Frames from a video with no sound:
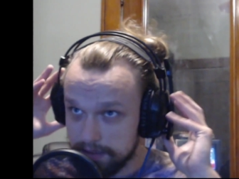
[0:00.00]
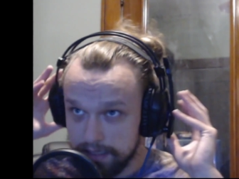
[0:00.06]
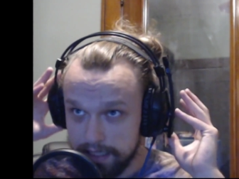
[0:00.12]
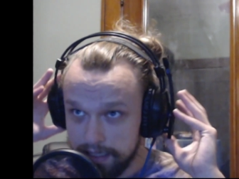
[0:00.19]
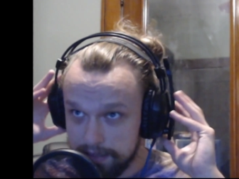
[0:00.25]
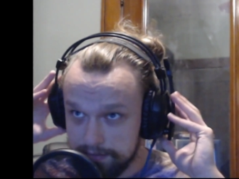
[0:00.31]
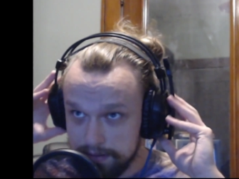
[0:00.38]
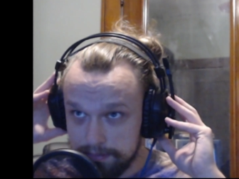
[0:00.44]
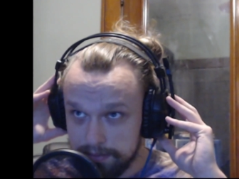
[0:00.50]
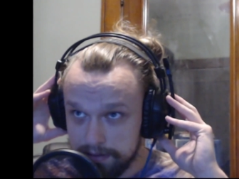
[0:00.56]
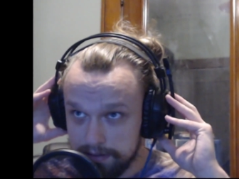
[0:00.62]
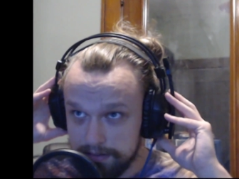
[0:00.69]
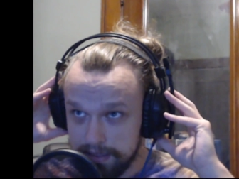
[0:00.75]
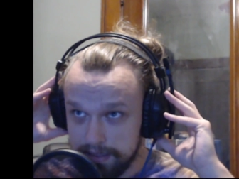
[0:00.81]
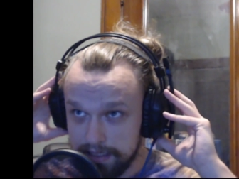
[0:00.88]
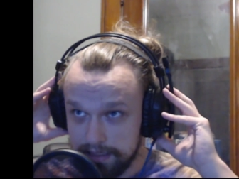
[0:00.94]
I have to put
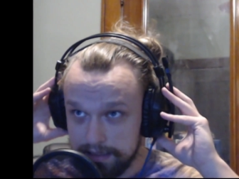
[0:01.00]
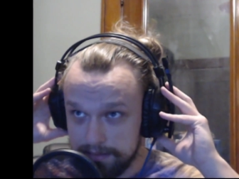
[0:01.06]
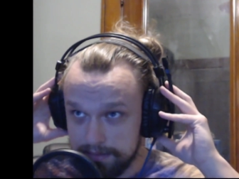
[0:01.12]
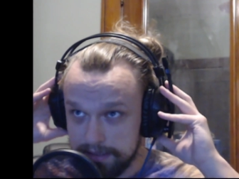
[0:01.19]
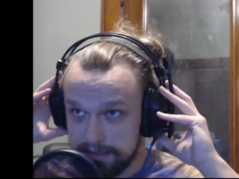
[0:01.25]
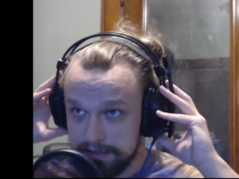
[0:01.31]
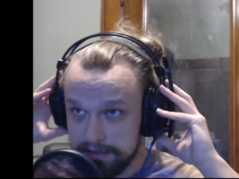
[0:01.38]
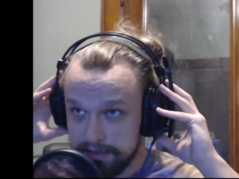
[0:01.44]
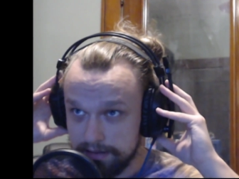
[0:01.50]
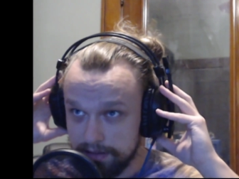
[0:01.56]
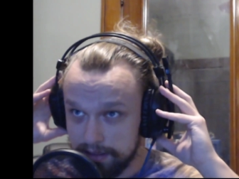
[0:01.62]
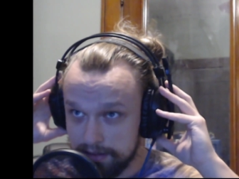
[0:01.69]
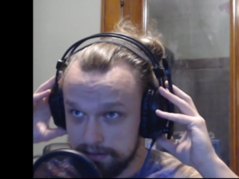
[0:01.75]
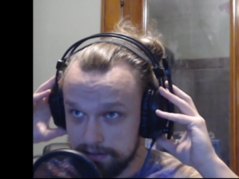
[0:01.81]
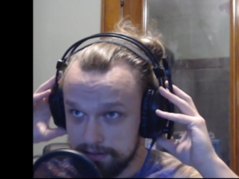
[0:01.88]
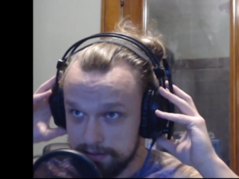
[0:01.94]
away Enemy
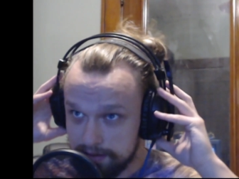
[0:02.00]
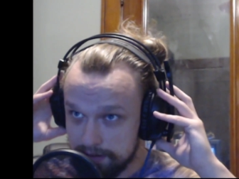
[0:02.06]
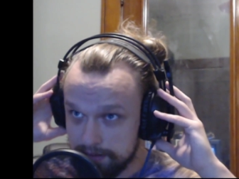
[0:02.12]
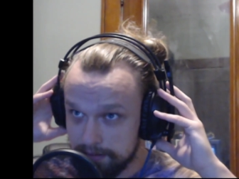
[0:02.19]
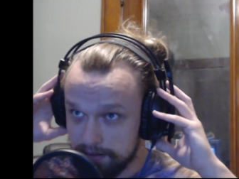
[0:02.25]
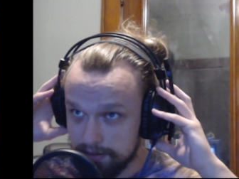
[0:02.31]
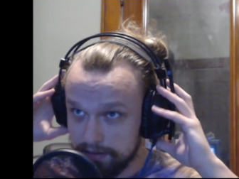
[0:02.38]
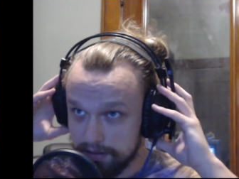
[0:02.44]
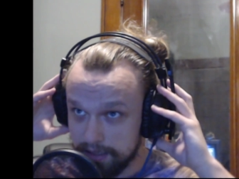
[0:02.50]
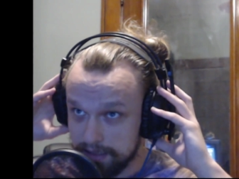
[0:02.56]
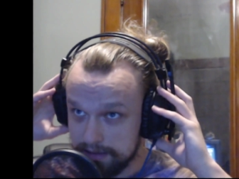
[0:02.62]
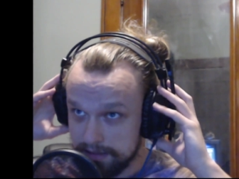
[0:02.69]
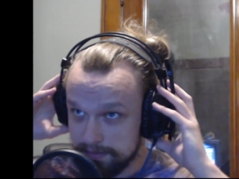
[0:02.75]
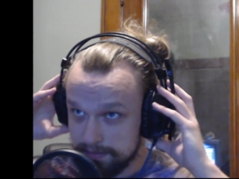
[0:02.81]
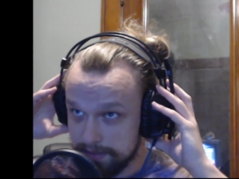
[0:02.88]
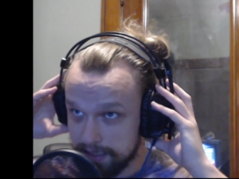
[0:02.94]
Zero, or
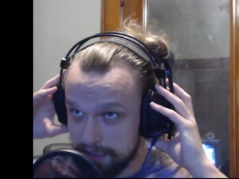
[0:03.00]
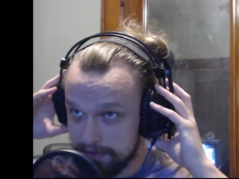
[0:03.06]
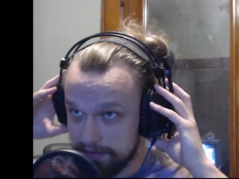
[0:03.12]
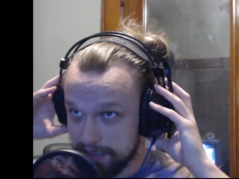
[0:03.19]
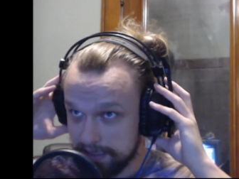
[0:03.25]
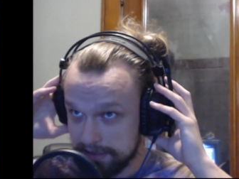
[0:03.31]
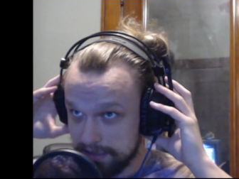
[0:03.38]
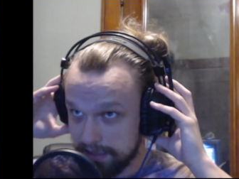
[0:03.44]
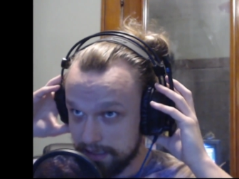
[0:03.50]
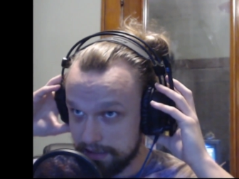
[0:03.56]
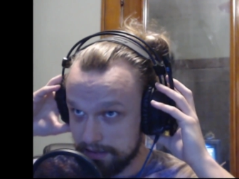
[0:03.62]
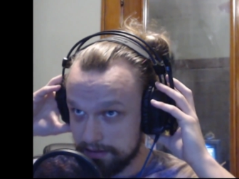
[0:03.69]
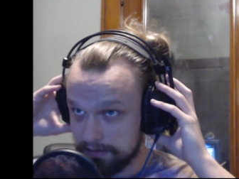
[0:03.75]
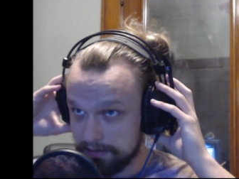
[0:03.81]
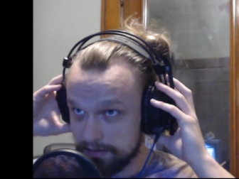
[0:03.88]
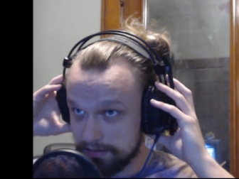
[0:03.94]
else I'm going to have anxiety
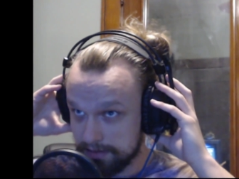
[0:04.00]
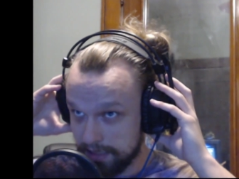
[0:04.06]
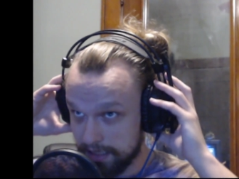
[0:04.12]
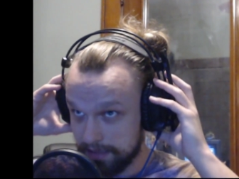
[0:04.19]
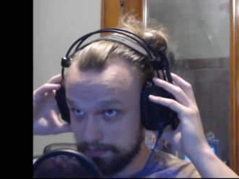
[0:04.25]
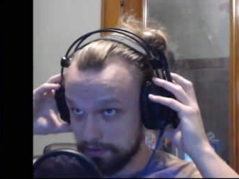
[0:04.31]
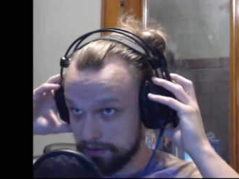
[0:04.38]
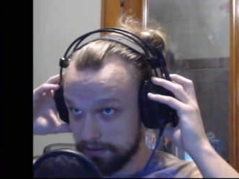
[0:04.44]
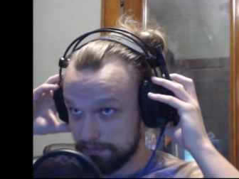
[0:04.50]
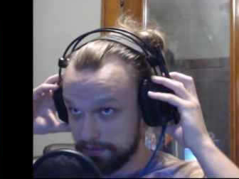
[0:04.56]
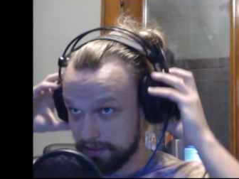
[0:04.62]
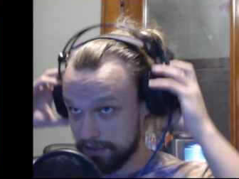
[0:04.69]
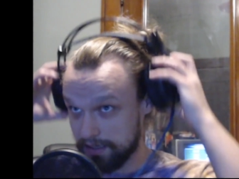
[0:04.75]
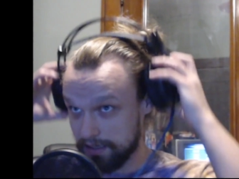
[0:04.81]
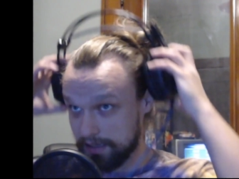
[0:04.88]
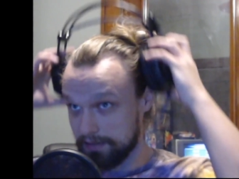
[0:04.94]
the whole time with it
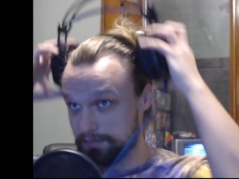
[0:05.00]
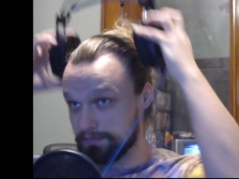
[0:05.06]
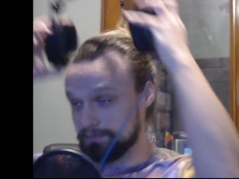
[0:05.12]
being out.